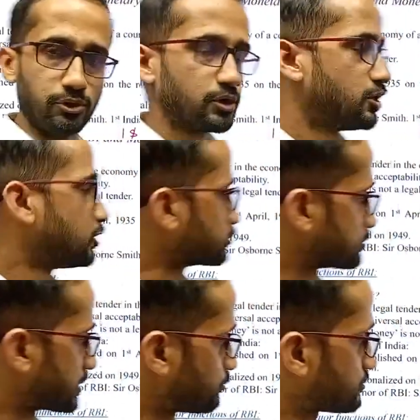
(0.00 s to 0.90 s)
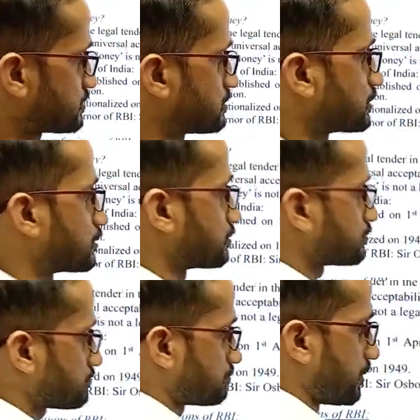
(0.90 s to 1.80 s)
No, so suppose
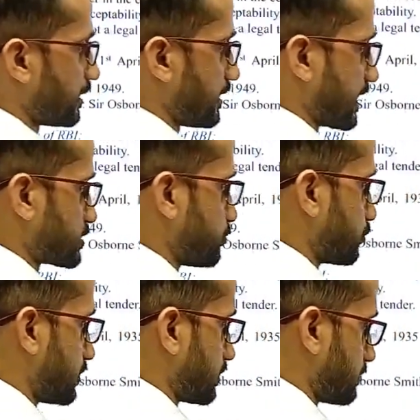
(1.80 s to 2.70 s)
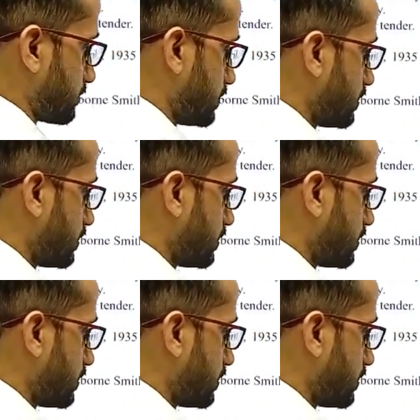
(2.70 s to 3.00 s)
by exporting,